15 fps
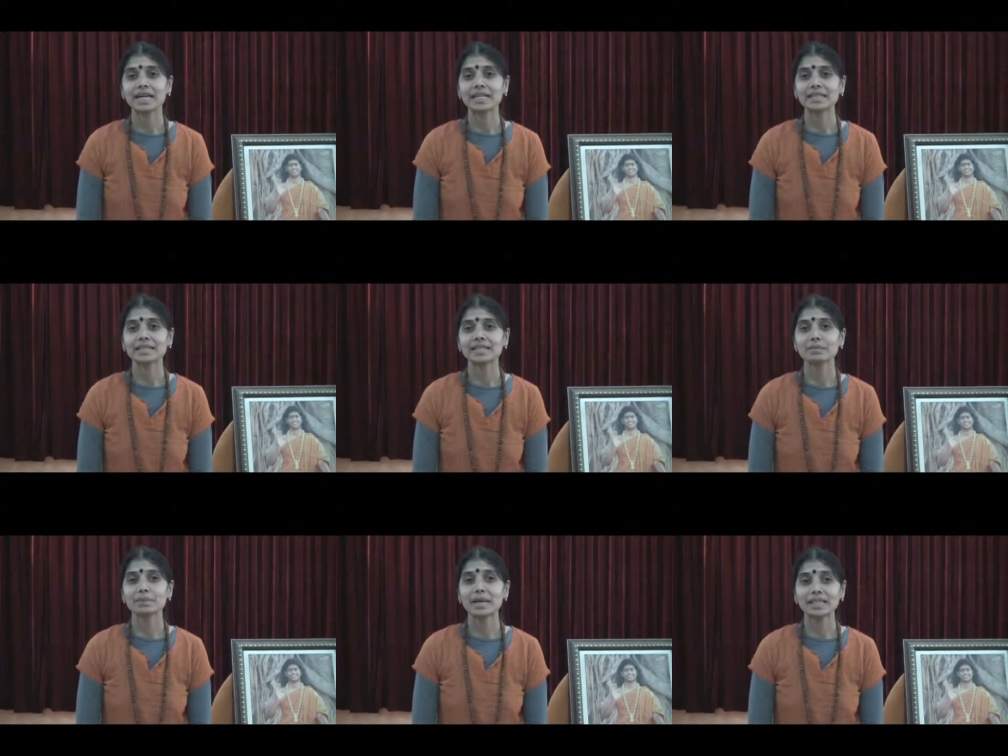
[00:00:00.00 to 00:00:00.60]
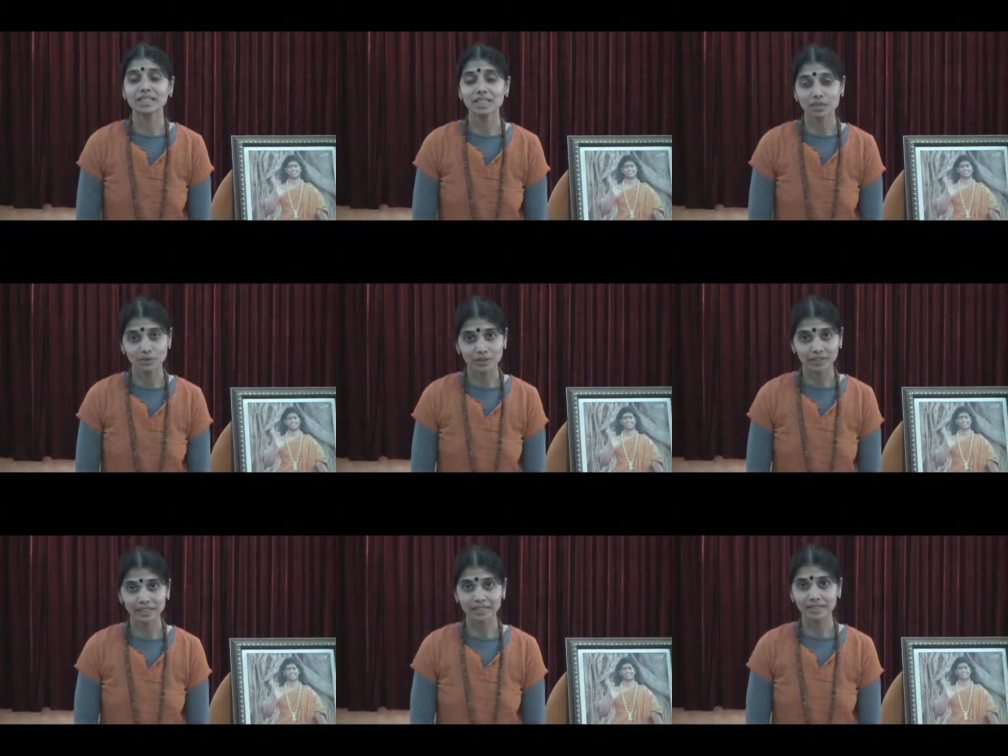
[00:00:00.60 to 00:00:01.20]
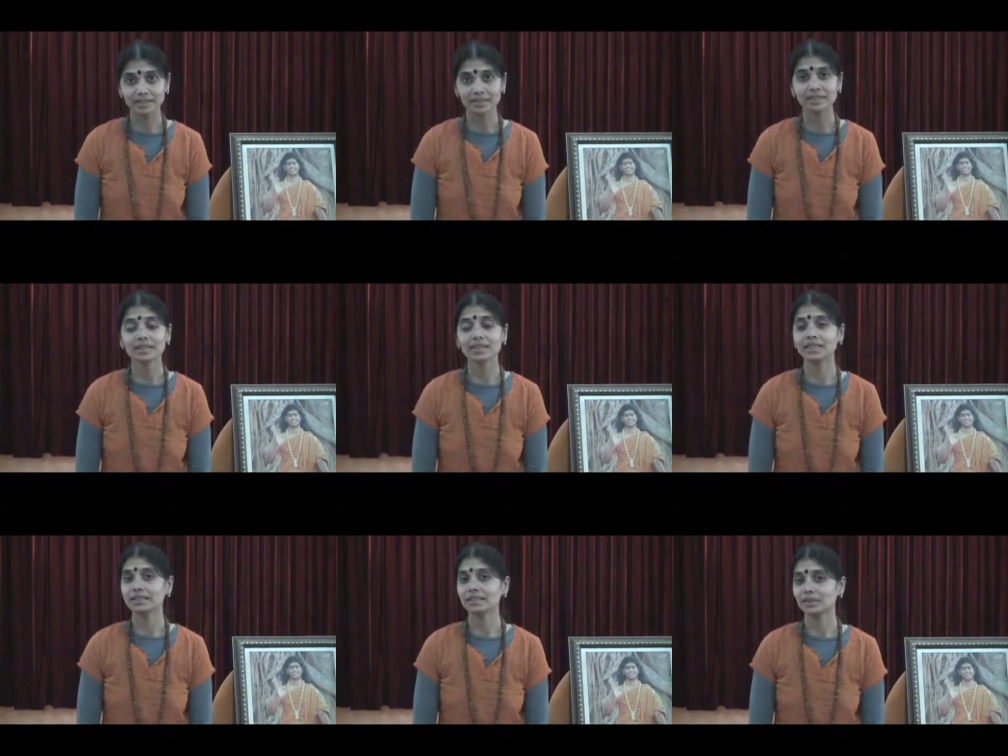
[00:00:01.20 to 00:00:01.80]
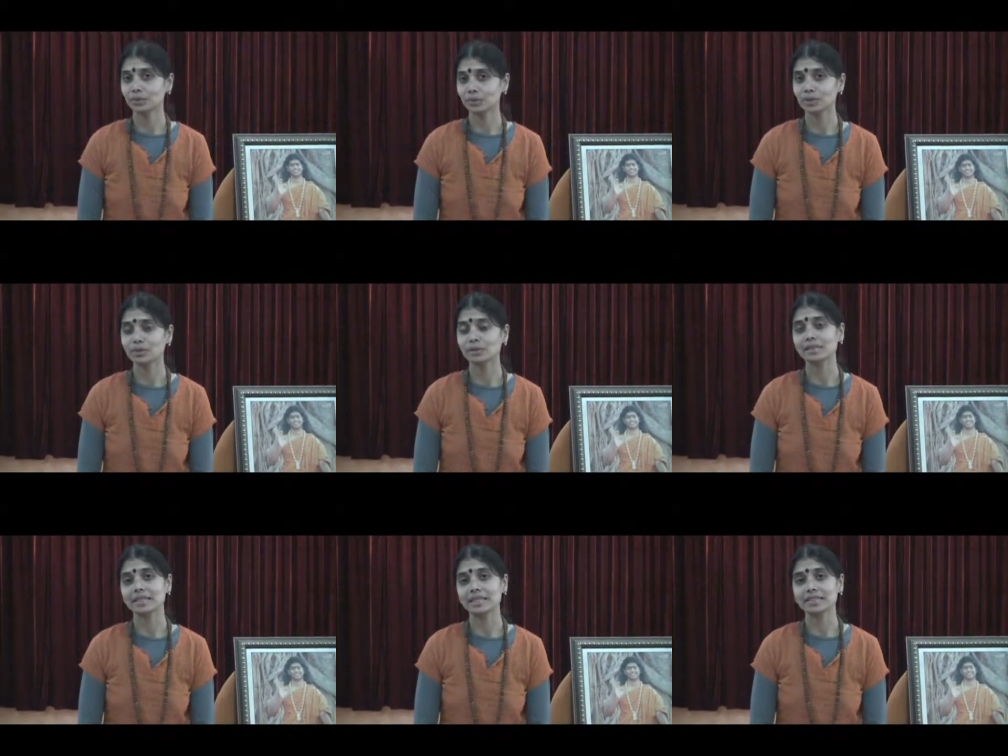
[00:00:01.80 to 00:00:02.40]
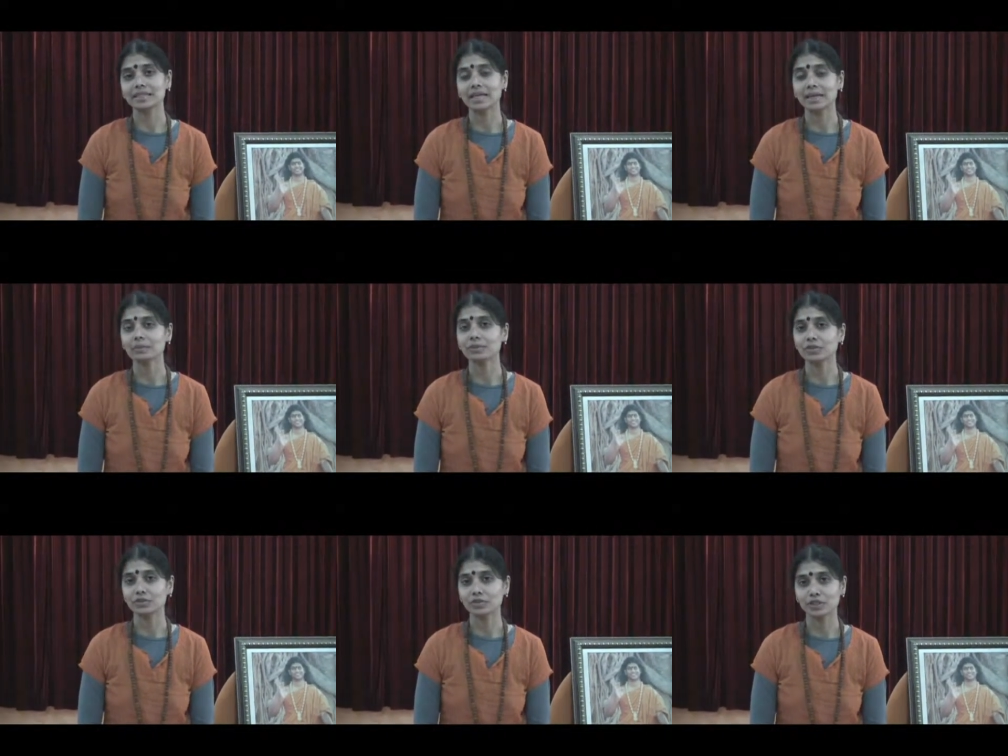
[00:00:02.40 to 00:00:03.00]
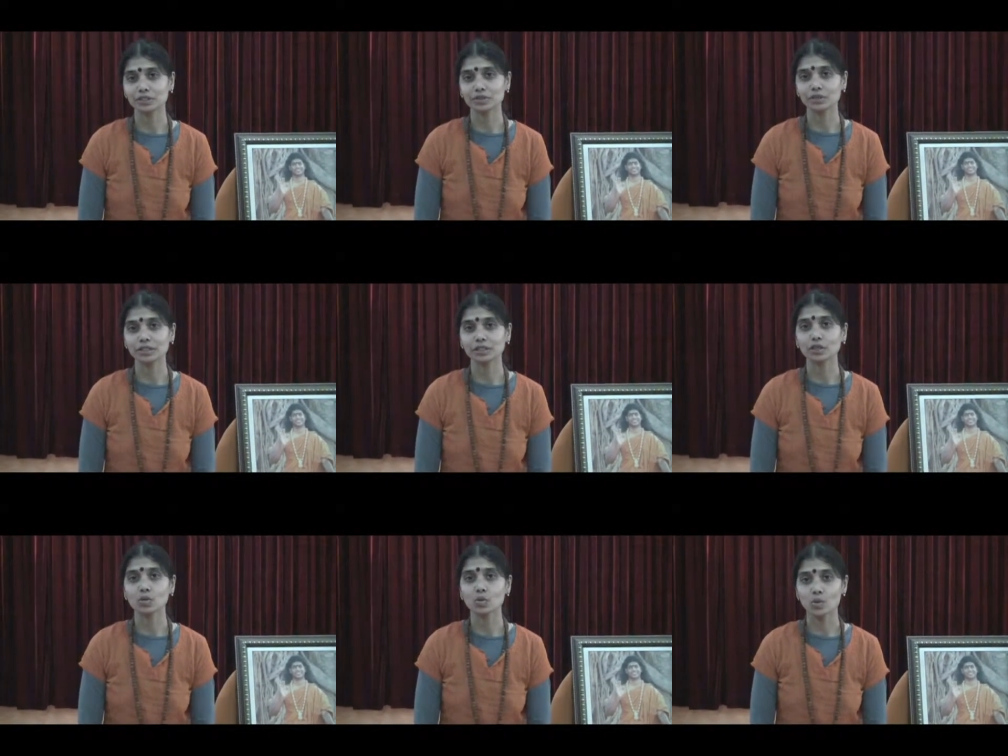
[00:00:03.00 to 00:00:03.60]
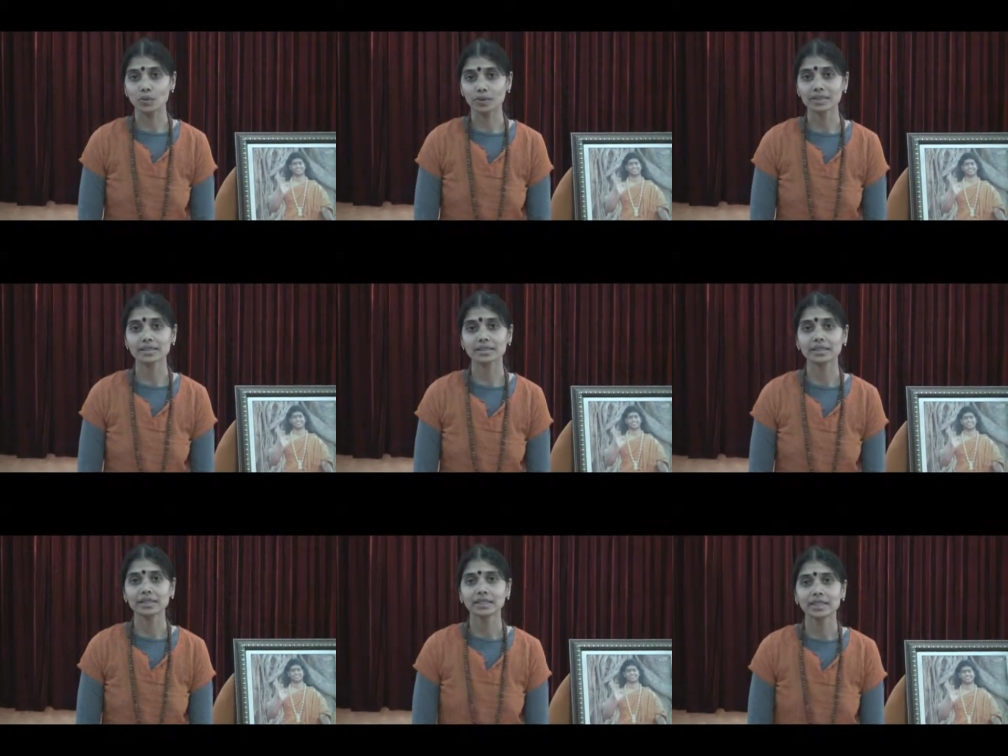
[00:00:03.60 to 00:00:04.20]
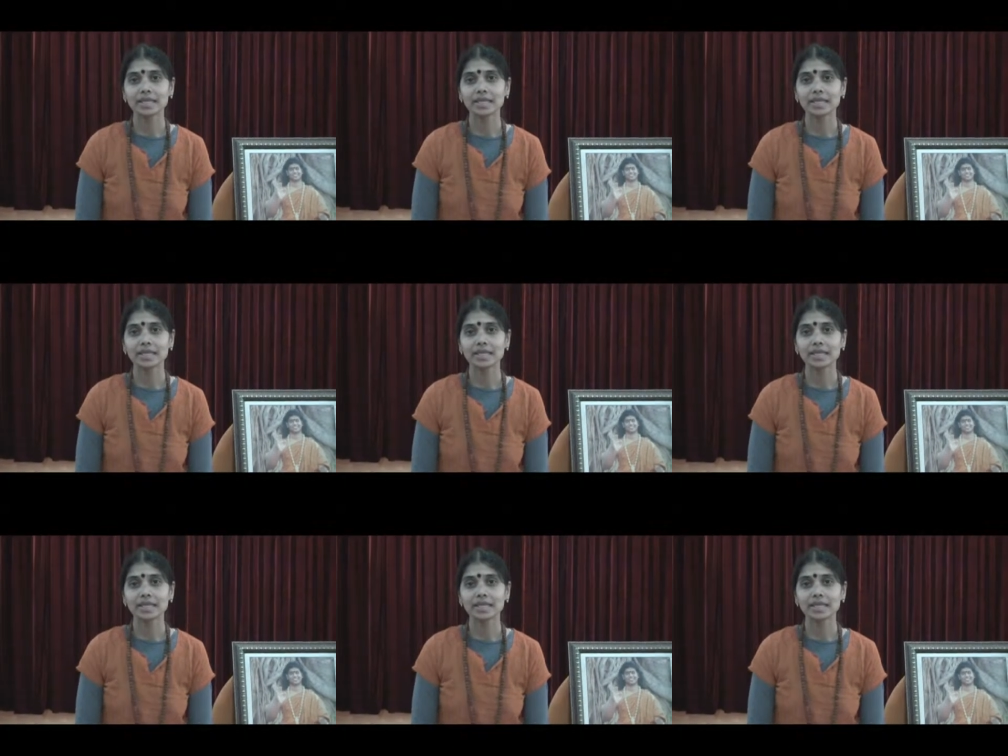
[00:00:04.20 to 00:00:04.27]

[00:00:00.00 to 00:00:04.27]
And then my kids were here in the Gurukul that time when we were doing the course.